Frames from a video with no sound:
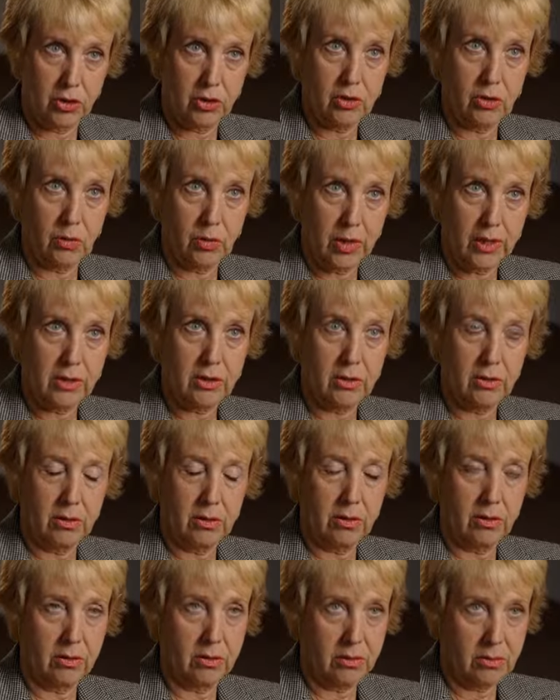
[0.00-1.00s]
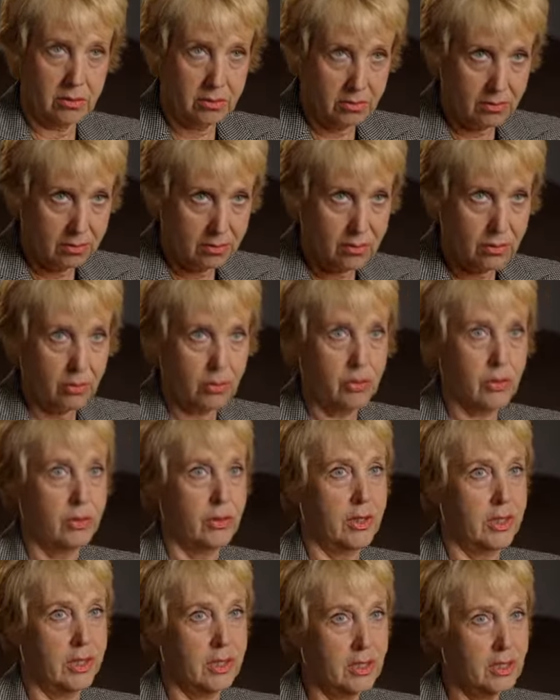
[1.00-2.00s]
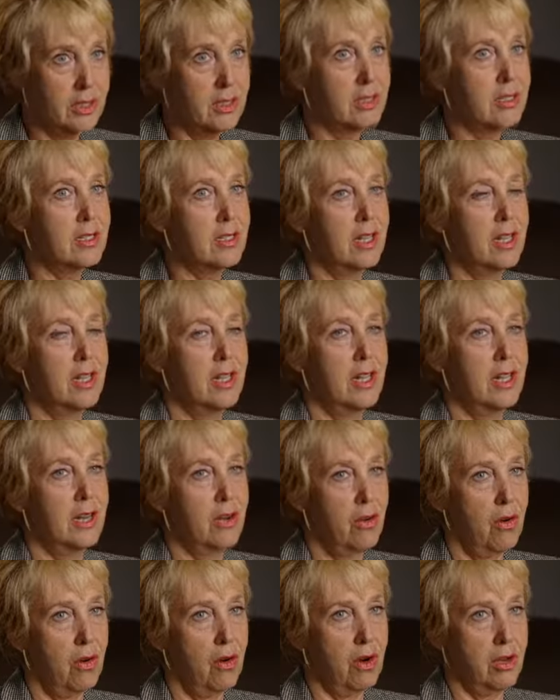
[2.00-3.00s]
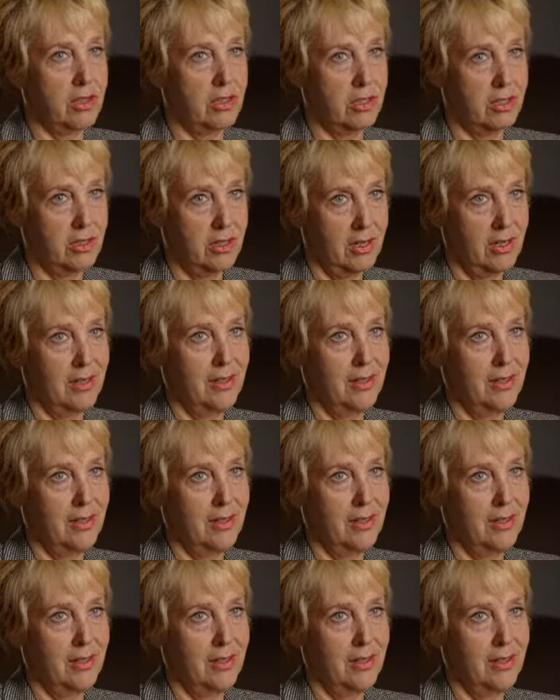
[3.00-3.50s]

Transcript: So rectal surgery is an art.